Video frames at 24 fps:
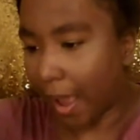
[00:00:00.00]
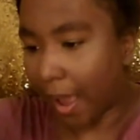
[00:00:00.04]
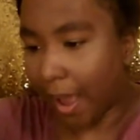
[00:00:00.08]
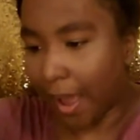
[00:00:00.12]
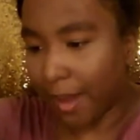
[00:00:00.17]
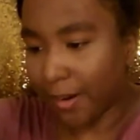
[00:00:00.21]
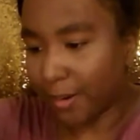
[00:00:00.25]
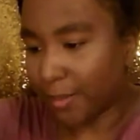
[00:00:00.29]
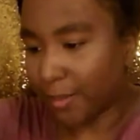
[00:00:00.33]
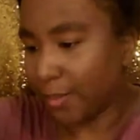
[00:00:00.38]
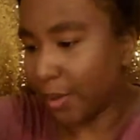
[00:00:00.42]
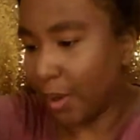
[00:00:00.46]

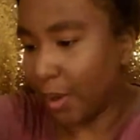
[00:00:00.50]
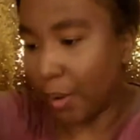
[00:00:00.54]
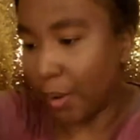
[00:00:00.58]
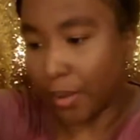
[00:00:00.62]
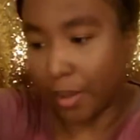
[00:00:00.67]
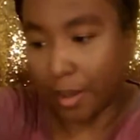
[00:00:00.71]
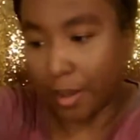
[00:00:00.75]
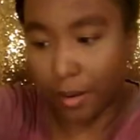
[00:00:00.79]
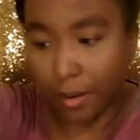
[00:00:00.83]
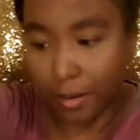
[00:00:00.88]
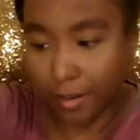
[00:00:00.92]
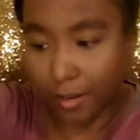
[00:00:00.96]
don't know,
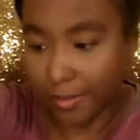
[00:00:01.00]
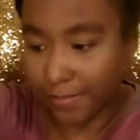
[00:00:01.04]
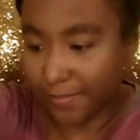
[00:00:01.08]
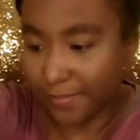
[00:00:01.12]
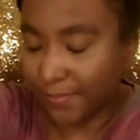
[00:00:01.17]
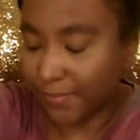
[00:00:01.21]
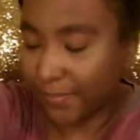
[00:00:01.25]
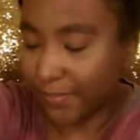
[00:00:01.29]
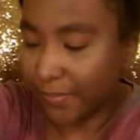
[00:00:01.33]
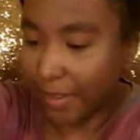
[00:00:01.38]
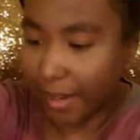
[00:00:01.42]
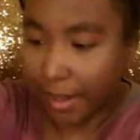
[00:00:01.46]
y'all.
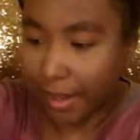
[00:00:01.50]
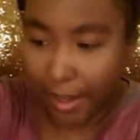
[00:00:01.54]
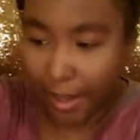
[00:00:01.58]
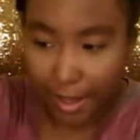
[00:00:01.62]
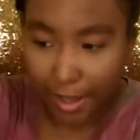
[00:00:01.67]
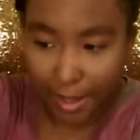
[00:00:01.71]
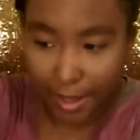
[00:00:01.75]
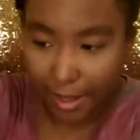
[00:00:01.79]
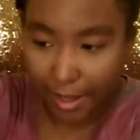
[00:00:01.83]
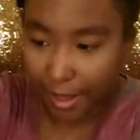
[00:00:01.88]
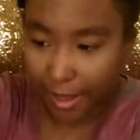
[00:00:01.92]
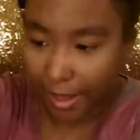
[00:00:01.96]

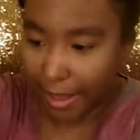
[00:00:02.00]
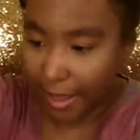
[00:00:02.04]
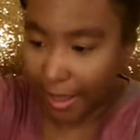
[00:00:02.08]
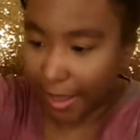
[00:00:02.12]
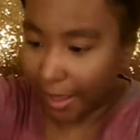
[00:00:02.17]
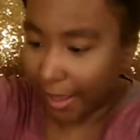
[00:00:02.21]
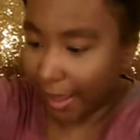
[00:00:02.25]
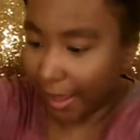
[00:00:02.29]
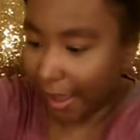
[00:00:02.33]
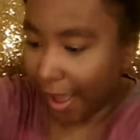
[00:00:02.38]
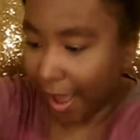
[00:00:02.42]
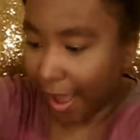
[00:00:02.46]

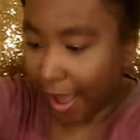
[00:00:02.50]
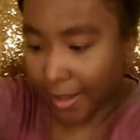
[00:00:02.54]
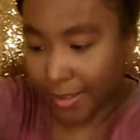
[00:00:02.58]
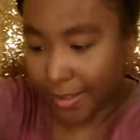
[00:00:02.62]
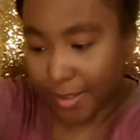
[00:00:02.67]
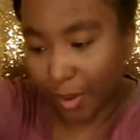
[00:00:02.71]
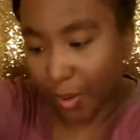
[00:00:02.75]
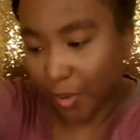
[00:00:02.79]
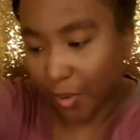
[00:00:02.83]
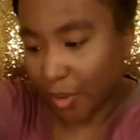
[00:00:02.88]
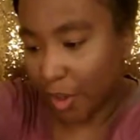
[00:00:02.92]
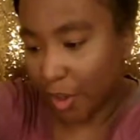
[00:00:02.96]
I
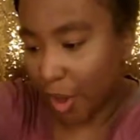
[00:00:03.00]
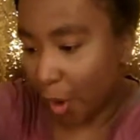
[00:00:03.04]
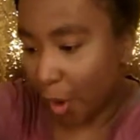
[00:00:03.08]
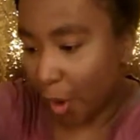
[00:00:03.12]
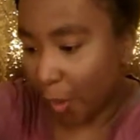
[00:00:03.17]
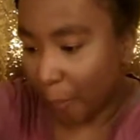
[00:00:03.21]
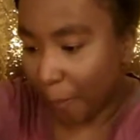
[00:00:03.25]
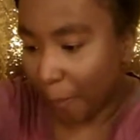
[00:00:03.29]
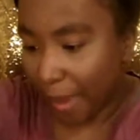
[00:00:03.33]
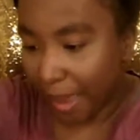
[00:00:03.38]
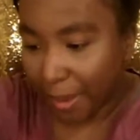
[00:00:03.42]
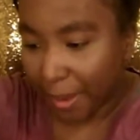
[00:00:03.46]
don't
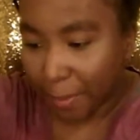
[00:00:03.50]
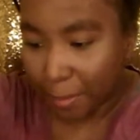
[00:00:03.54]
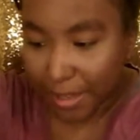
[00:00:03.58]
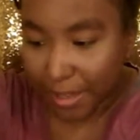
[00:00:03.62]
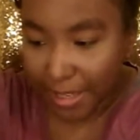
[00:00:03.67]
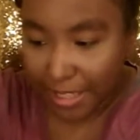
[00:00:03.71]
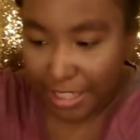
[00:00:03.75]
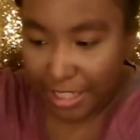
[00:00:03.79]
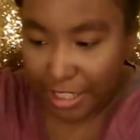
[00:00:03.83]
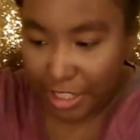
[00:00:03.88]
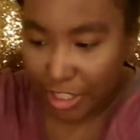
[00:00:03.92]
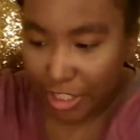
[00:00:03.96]
know. Maybe
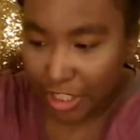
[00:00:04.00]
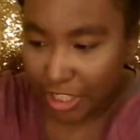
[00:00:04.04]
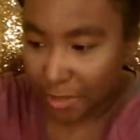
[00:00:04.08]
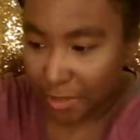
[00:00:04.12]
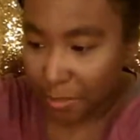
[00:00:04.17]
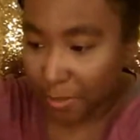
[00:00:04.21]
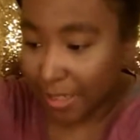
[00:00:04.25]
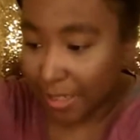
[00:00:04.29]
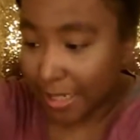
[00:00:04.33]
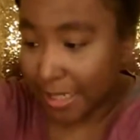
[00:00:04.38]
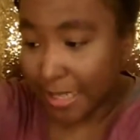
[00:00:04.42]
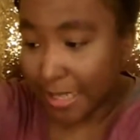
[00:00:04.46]
it's just
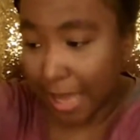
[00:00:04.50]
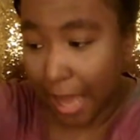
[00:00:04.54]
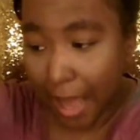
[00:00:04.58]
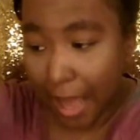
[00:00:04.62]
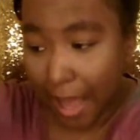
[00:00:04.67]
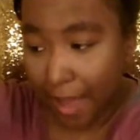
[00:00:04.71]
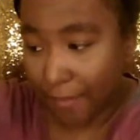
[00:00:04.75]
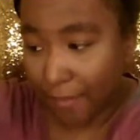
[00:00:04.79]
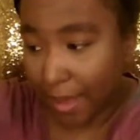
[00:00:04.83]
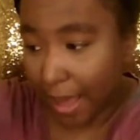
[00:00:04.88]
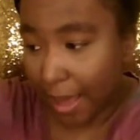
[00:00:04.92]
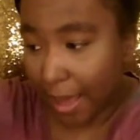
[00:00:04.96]
because I
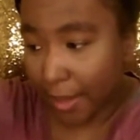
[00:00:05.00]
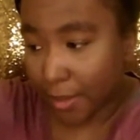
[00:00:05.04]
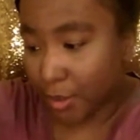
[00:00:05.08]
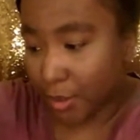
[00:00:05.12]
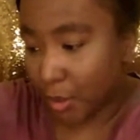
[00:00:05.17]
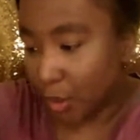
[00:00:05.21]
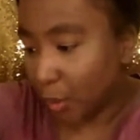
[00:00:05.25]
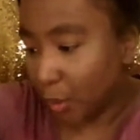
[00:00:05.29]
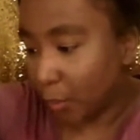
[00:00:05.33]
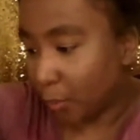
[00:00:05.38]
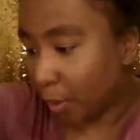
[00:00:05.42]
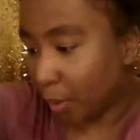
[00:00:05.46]
have an
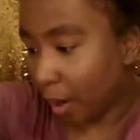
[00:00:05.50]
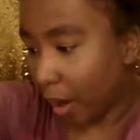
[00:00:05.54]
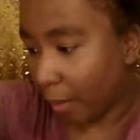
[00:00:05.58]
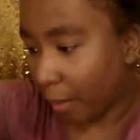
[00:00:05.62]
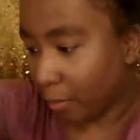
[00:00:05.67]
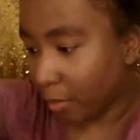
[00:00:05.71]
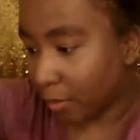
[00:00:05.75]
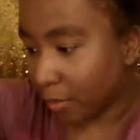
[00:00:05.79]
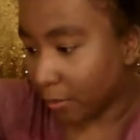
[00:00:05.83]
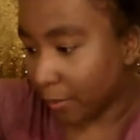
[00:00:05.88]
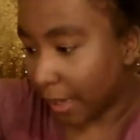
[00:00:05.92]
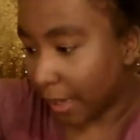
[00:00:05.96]
attitude problem